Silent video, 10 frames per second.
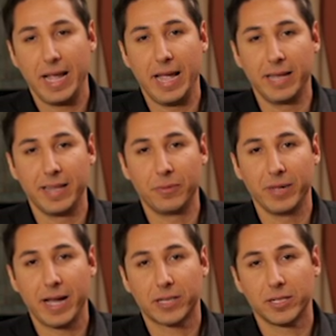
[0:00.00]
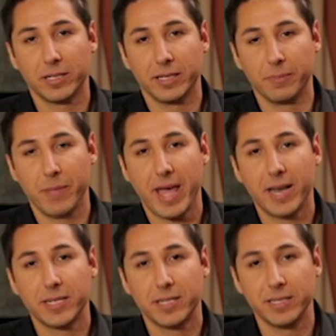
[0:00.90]
and then we actually
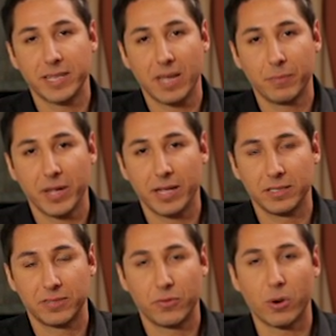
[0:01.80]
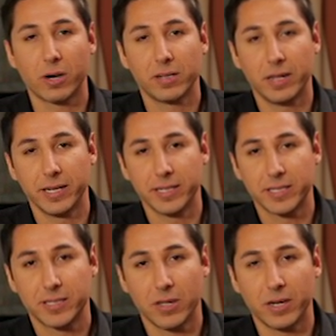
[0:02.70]
manage these campaigns for our
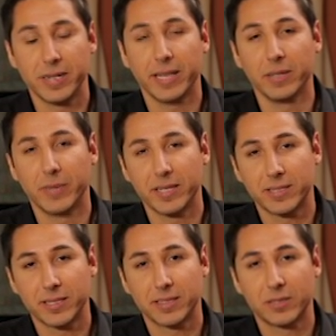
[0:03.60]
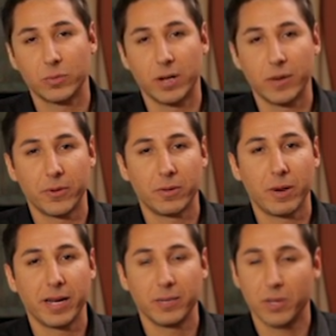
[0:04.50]
clients on a daily basis where we're
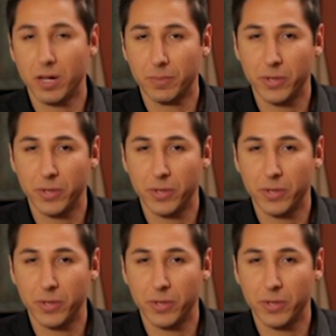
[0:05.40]
writing blog